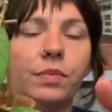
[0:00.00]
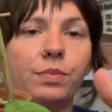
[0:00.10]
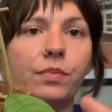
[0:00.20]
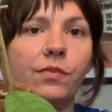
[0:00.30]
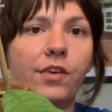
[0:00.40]

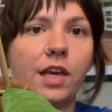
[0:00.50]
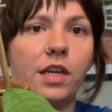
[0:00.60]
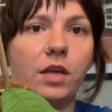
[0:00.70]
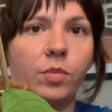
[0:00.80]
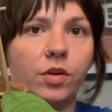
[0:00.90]
veiny,
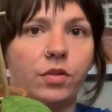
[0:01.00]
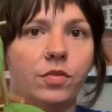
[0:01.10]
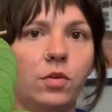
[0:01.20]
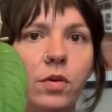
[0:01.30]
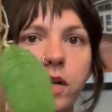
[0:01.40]
beautiful
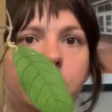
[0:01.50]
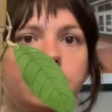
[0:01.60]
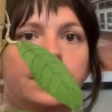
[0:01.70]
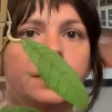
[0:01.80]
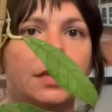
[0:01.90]
one.
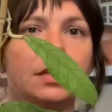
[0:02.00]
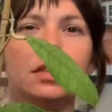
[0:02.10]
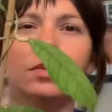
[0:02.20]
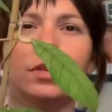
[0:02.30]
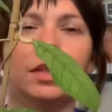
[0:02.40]
This is
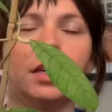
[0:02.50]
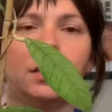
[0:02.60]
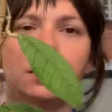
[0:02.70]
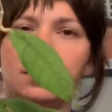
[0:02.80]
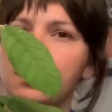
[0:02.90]
one
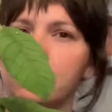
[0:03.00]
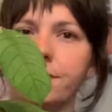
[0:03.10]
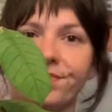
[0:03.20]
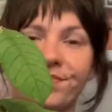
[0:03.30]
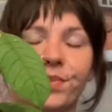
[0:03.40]
that's
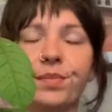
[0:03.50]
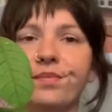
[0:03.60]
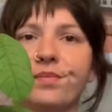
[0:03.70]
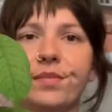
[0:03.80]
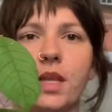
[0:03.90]

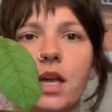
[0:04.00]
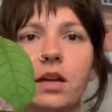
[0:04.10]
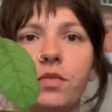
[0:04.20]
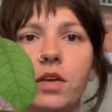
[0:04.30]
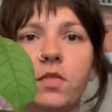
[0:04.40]
kind of
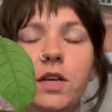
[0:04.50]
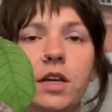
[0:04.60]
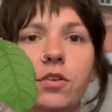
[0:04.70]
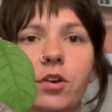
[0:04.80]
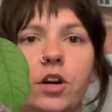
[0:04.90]
iffy to
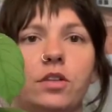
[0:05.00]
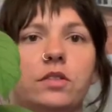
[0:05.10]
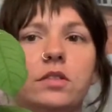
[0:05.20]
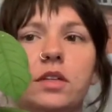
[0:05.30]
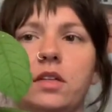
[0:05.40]
grow.
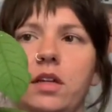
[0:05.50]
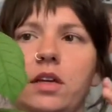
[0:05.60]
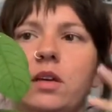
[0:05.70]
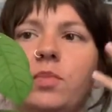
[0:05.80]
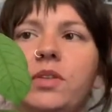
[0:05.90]
It like
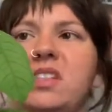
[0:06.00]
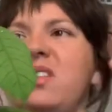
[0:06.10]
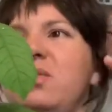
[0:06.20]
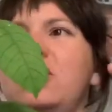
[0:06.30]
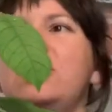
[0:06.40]
puts out
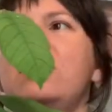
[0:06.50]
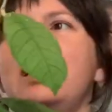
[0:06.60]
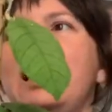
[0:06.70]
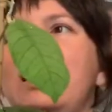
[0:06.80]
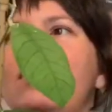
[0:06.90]
one new
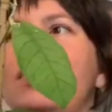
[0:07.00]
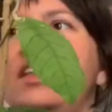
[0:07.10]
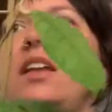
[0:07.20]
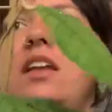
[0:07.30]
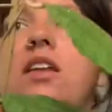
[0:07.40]
leaf and
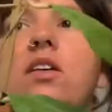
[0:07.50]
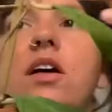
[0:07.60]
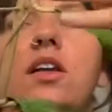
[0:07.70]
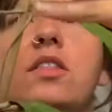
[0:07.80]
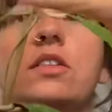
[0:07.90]
then
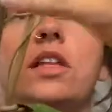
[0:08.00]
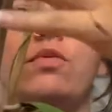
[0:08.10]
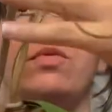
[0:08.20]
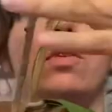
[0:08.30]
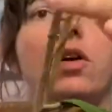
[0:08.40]
another leaf
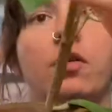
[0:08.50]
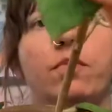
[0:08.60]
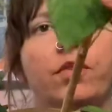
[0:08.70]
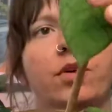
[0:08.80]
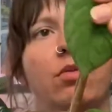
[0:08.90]
won't come
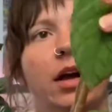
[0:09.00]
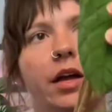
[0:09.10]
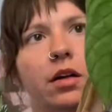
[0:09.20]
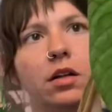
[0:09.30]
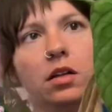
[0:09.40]
for a
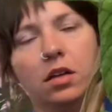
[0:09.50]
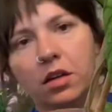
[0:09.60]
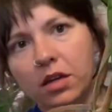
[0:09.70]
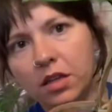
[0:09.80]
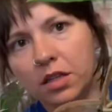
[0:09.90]
while.
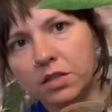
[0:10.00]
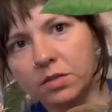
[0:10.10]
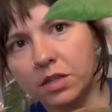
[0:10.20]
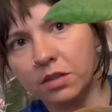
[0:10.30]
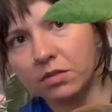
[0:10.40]
This
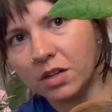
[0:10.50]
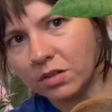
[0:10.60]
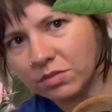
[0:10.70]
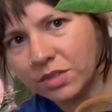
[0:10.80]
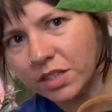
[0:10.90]
one got
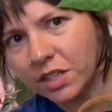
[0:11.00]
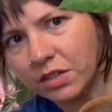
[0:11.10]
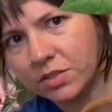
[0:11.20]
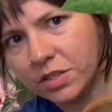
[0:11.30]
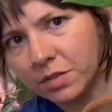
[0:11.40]
really
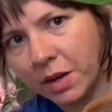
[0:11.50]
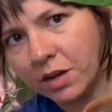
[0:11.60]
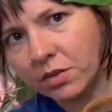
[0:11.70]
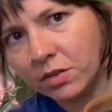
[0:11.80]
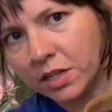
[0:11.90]
close to my
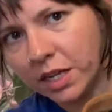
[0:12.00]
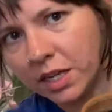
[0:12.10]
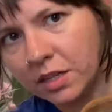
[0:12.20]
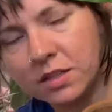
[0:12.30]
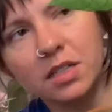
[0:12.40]
grow light.
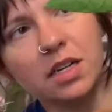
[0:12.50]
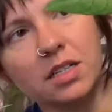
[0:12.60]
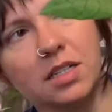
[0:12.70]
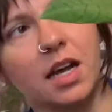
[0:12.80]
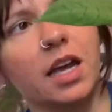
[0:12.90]
It's not
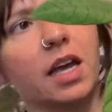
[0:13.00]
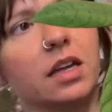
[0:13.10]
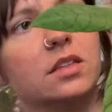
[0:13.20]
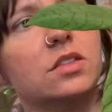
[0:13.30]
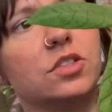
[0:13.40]
dying,
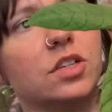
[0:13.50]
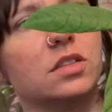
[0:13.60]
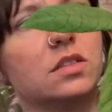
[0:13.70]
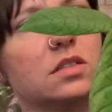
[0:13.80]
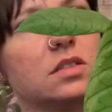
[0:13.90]
it's
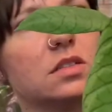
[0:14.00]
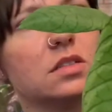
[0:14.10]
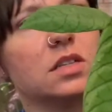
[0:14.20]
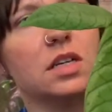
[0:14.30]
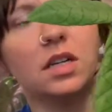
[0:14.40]
just
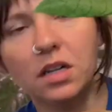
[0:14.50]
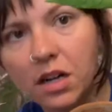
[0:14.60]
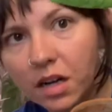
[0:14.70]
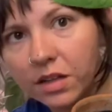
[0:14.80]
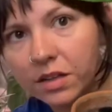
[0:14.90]

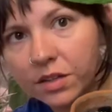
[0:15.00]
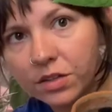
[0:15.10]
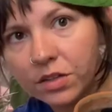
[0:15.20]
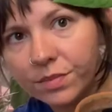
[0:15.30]
a little